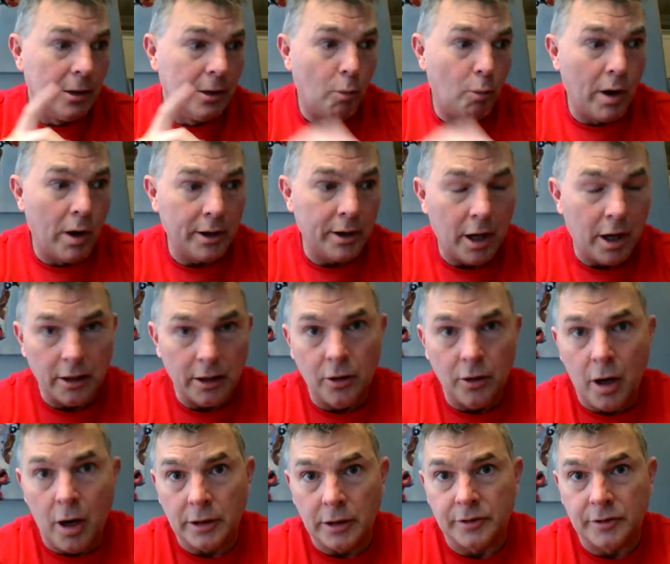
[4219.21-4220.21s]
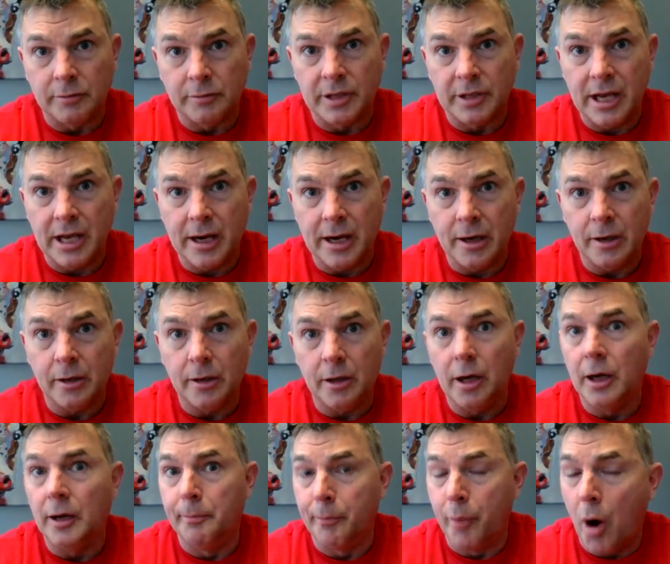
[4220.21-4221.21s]
One on a long-term care
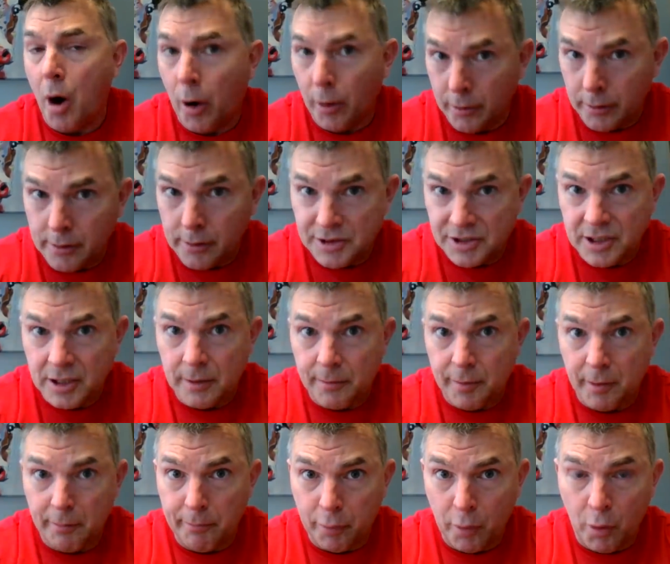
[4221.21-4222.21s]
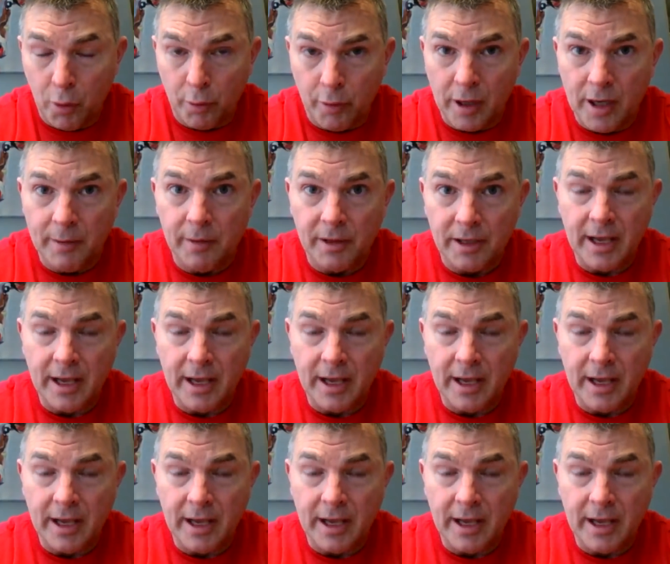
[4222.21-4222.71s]
uh, partnership program.